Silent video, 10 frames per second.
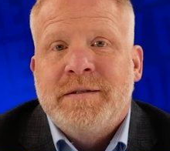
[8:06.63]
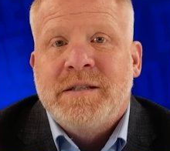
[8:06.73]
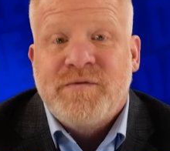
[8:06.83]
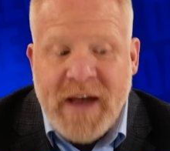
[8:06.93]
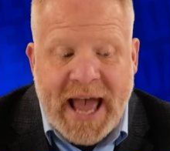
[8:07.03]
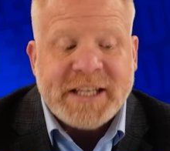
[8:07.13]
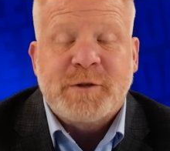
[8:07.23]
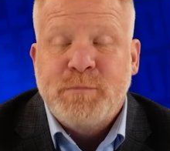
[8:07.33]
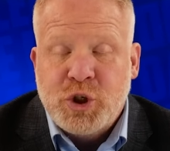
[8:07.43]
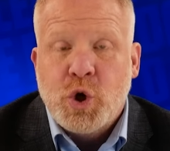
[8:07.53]
The
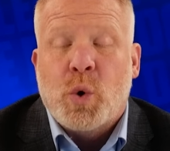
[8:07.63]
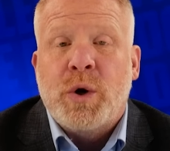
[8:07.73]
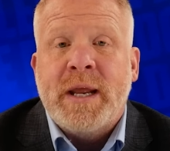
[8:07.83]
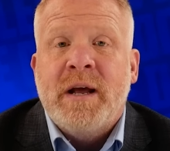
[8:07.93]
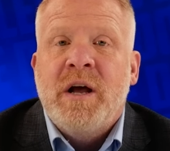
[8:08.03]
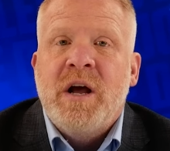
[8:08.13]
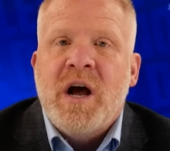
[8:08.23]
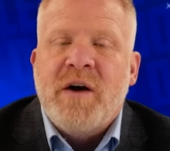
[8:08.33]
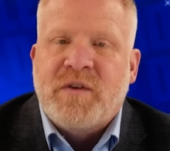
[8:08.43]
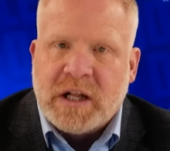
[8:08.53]
vast majority
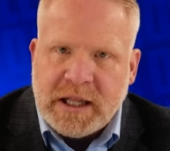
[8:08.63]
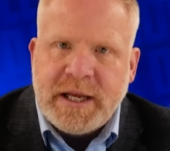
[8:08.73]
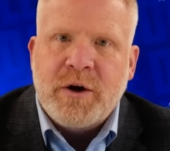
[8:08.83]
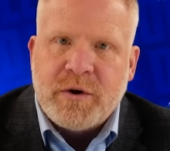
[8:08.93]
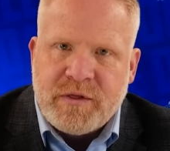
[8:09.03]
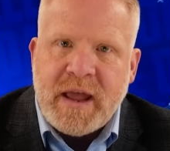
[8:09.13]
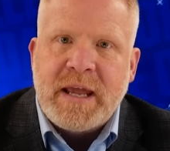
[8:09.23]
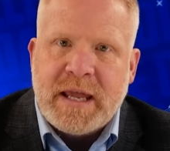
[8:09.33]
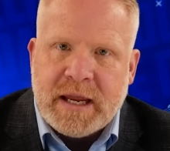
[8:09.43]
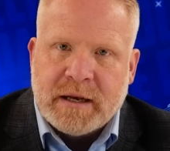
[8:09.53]
of
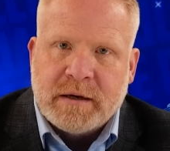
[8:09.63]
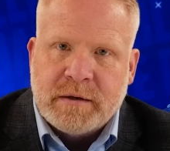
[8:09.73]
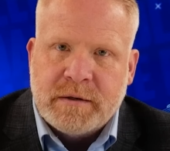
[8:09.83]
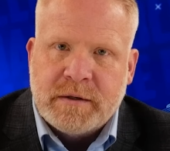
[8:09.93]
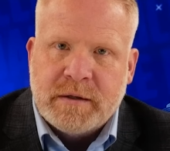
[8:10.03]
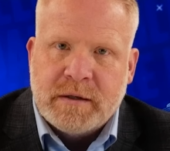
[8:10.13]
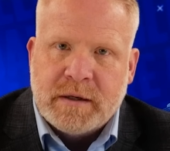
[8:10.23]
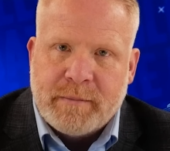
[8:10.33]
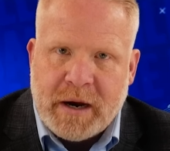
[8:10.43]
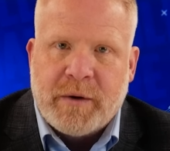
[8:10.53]
clear-thinking
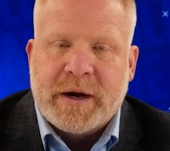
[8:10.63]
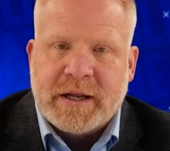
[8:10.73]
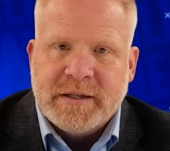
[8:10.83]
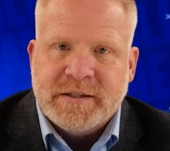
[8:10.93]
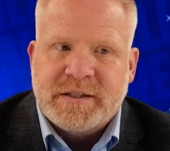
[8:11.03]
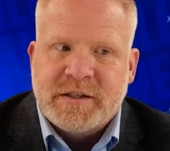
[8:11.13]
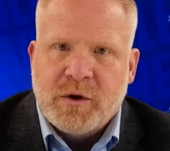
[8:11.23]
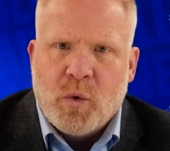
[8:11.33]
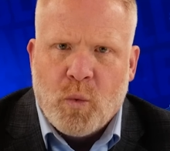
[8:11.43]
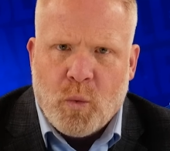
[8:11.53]
Americans
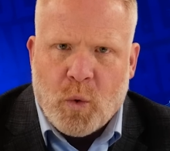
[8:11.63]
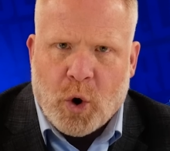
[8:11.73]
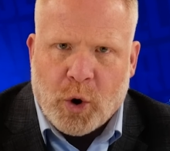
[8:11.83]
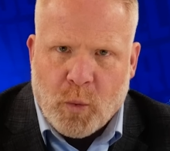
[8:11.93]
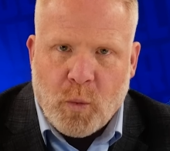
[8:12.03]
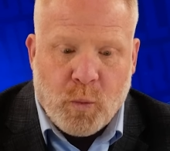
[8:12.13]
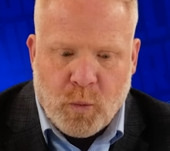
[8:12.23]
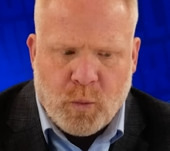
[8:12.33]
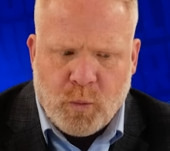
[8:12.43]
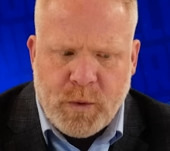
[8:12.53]
are,
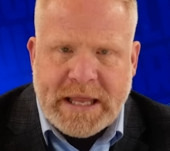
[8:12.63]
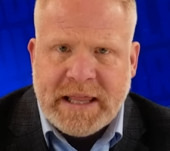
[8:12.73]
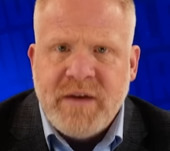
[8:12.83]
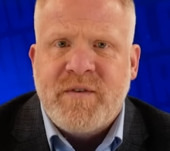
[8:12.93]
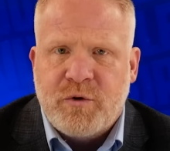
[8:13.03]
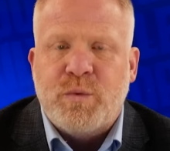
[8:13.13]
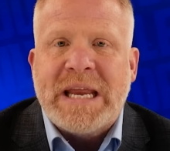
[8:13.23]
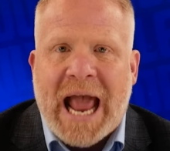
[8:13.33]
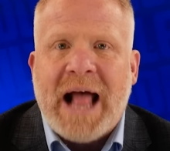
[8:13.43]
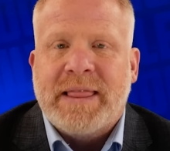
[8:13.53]
we live in
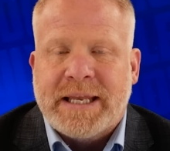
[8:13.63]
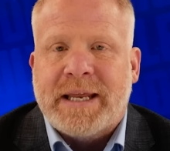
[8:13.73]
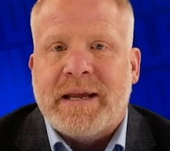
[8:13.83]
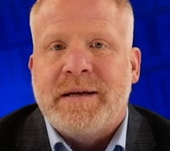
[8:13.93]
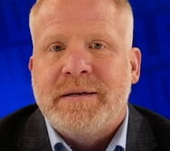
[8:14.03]
reality.